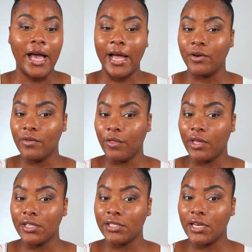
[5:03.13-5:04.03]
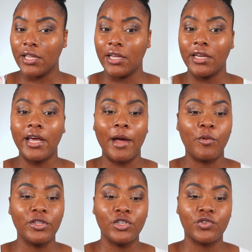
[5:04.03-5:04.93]
I don't think it's a need. I'm
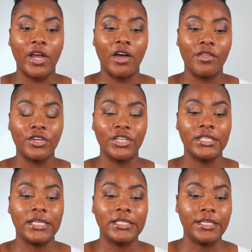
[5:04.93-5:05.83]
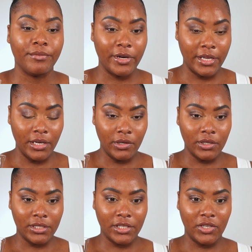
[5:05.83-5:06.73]
going to try other shades and see, but it
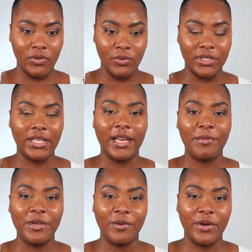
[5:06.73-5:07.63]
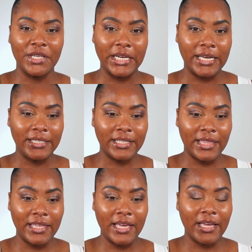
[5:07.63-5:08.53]
looks cute. Let me know what you guys
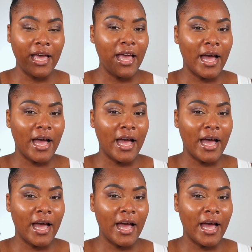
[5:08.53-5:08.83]
think.